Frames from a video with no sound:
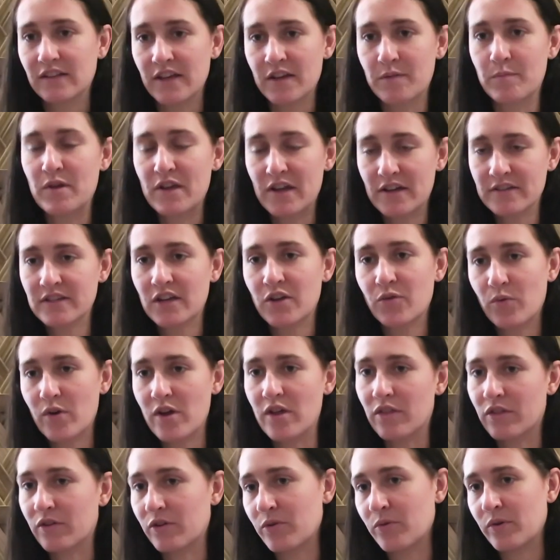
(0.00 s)
Like, because I
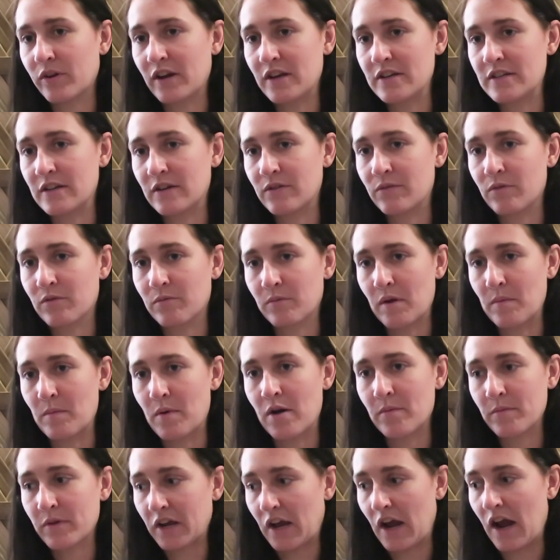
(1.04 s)
went through what I did with my
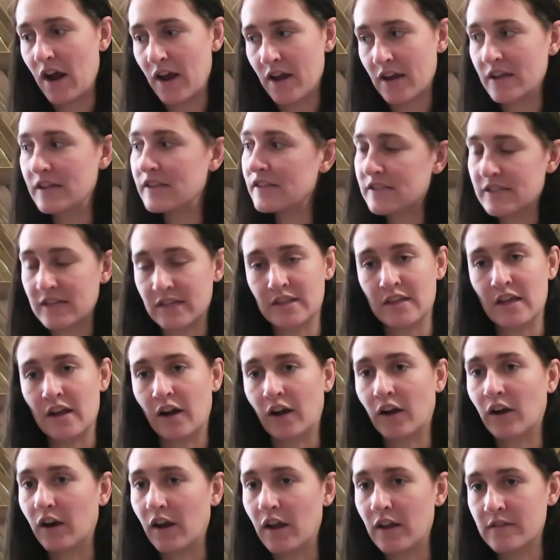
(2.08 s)
mom, like, I can sit
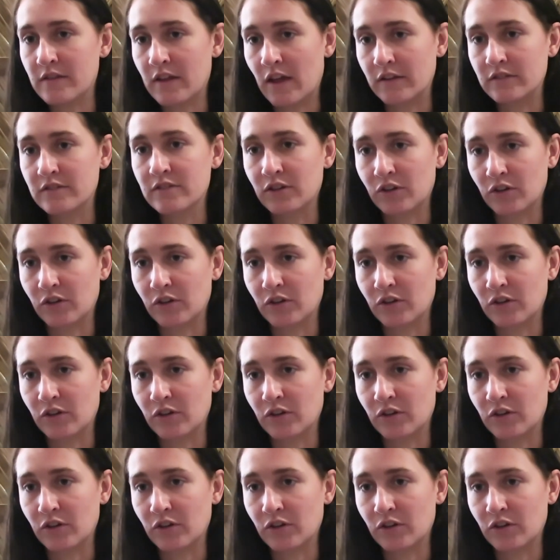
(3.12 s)
there in that